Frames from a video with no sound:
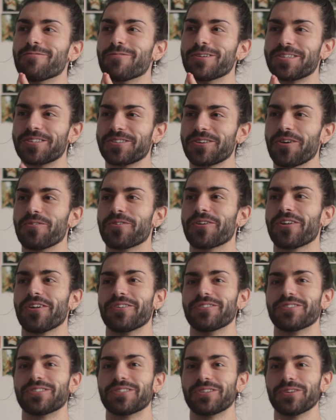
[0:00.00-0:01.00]
We're so
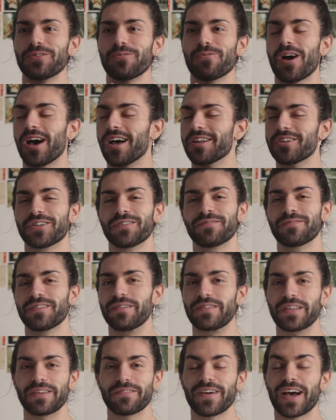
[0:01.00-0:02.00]
close to
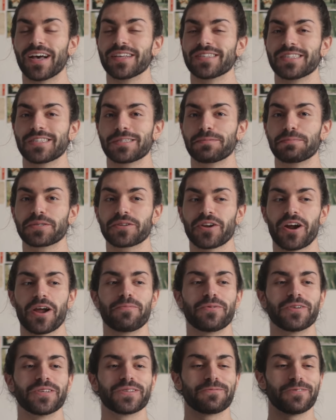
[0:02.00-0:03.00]
150,000
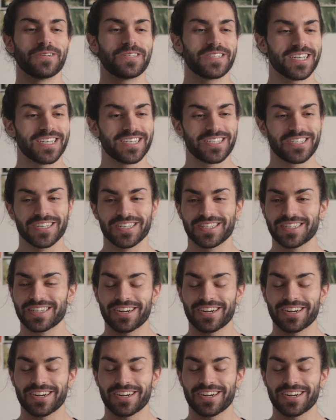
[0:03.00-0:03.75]
subscribers, which is just